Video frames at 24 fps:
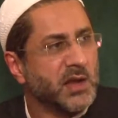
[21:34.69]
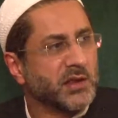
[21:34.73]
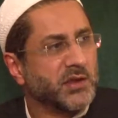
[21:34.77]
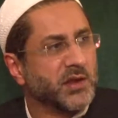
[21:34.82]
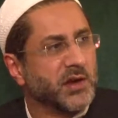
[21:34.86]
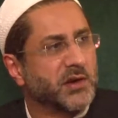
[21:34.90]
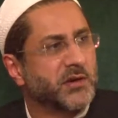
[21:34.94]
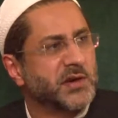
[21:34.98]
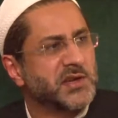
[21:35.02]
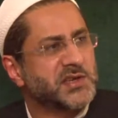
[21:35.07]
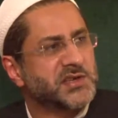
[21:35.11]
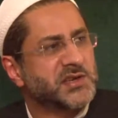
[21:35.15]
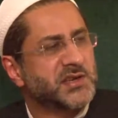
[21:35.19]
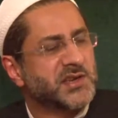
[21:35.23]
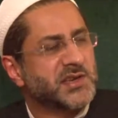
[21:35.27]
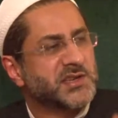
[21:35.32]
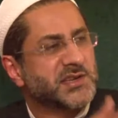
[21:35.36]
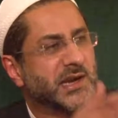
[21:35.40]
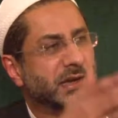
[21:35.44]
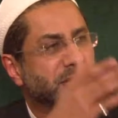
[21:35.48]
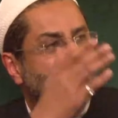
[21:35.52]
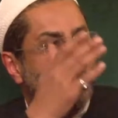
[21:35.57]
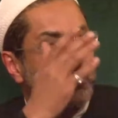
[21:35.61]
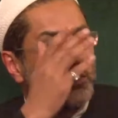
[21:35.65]
The Christian
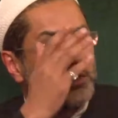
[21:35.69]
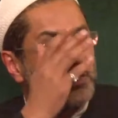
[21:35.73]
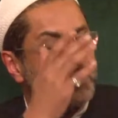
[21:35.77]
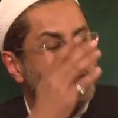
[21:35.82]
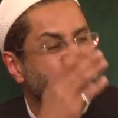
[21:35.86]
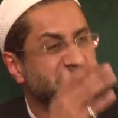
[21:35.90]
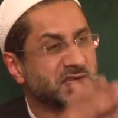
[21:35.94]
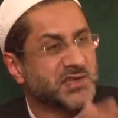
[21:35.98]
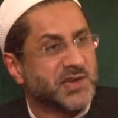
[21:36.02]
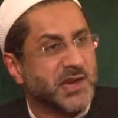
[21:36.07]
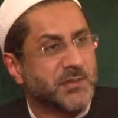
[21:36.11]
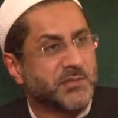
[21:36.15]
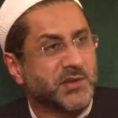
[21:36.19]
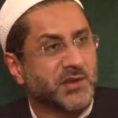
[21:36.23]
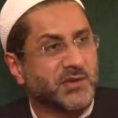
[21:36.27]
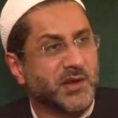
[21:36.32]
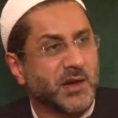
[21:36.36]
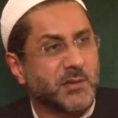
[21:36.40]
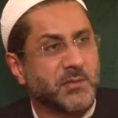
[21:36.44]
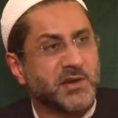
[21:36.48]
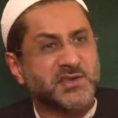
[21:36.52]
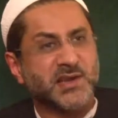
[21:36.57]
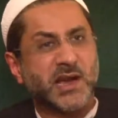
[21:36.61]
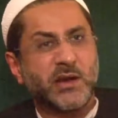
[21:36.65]
eschatology is the same, that
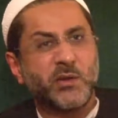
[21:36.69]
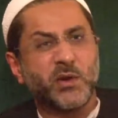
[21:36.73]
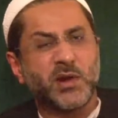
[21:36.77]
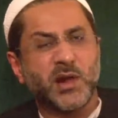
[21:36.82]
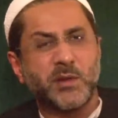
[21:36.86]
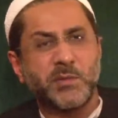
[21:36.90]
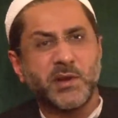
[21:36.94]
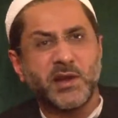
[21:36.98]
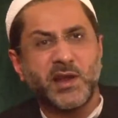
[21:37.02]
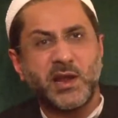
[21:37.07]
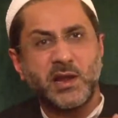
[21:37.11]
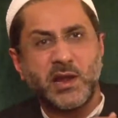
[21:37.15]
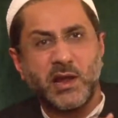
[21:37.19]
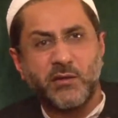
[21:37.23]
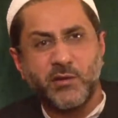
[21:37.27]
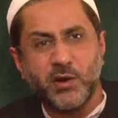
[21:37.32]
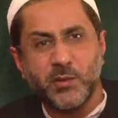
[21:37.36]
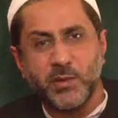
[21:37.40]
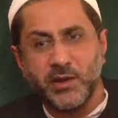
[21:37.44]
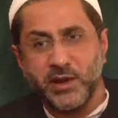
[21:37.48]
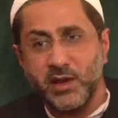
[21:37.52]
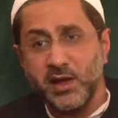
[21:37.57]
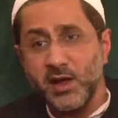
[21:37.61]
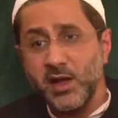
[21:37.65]
their Messiah will come and kill
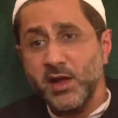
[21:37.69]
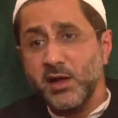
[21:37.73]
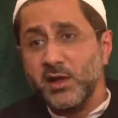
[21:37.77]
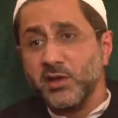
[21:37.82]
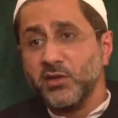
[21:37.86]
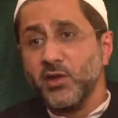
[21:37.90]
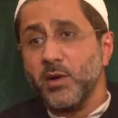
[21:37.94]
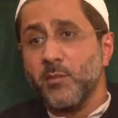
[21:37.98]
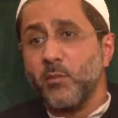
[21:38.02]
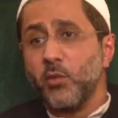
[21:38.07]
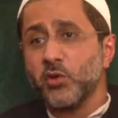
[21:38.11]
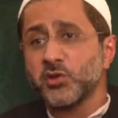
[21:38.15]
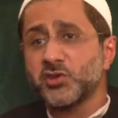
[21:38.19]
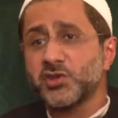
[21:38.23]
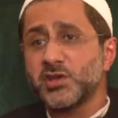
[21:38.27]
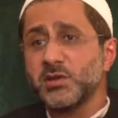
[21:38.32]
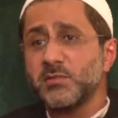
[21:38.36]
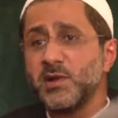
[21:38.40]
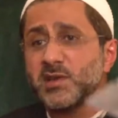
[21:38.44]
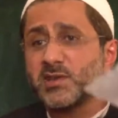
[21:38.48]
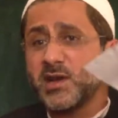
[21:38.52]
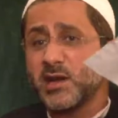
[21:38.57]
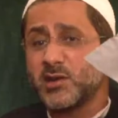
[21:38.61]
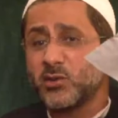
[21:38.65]
everybody. The
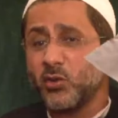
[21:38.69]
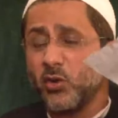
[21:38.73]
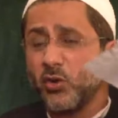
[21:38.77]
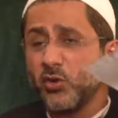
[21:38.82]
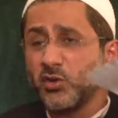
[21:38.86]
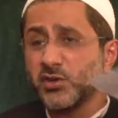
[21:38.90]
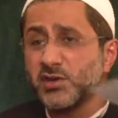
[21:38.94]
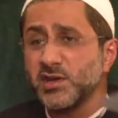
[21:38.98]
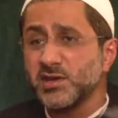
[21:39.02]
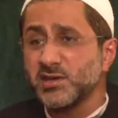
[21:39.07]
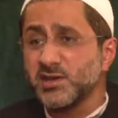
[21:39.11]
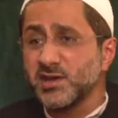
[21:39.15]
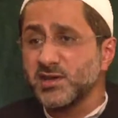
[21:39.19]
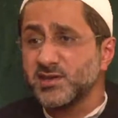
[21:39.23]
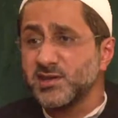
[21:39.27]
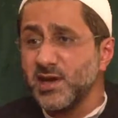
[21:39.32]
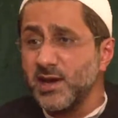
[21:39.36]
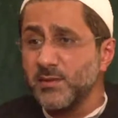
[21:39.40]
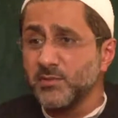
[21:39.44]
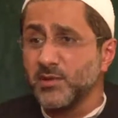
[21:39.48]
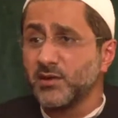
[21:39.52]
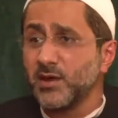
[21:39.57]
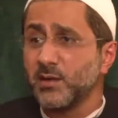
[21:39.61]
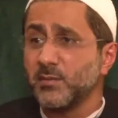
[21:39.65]
Muslim eschatology is the
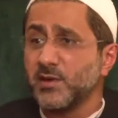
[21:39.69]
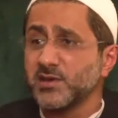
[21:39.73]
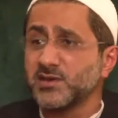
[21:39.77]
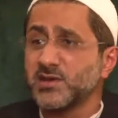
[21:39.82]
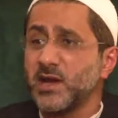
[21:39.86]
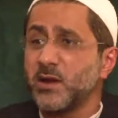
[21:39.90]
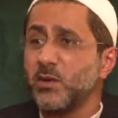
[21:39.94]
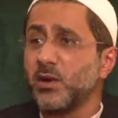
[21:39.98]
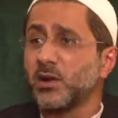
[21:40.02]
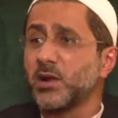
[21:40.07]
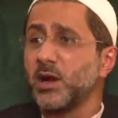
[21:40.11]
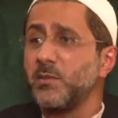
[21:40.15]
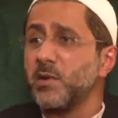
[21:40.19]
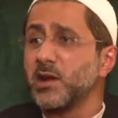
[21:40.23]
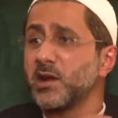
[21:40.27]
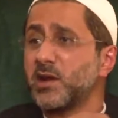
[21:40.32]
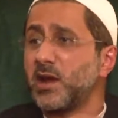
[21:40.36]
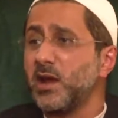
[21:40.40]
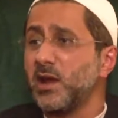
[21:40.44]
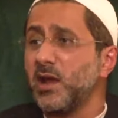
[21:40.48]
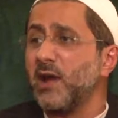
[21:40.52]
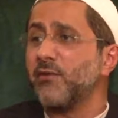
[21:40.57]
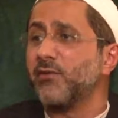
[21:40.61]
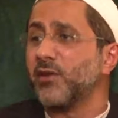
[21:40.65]
same, that their Messiah will come and
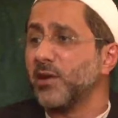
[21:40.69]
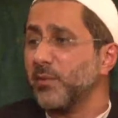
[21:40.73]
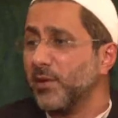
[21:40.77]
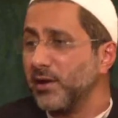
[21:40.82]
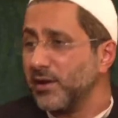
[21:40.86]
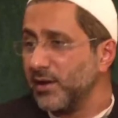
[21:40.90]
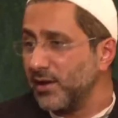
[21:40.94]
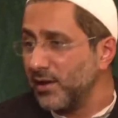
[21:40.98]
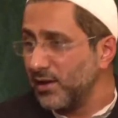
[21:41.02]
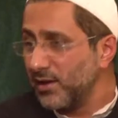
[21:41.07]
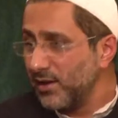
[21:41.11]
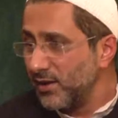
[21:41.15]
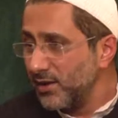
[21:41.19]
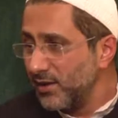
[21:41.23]
kill everybody.